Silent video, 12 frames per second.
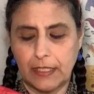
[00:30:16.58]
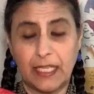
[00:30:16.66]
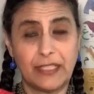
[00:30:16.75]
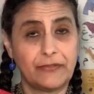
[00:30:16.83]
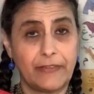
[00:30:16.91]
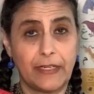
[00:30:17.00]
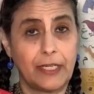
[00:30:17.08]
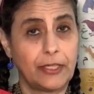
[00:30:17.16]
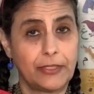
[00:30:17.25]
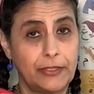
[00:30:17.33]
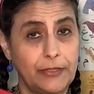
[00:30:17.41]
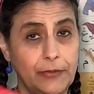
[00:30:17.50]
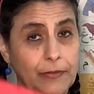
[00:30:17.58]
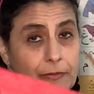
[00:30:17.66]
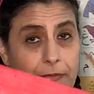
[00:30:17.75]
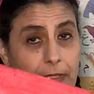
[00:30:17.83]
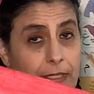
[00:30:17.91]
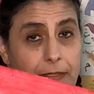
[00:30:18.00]
it's very hard to do.
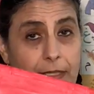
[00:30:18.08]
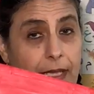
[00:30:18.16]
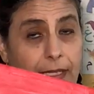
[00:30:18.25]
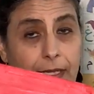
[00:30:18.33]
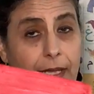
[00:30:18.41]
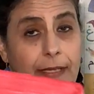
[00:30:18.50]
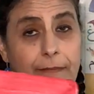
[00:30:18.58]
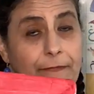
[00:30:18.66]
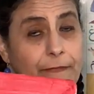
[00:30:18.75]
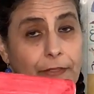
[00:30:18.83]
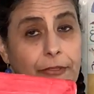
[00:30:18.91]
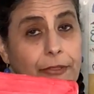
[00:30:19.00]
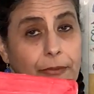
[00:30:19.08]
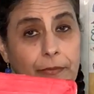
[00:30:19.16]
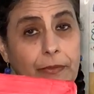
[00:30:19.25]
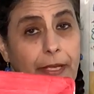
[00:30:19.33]
I feel you.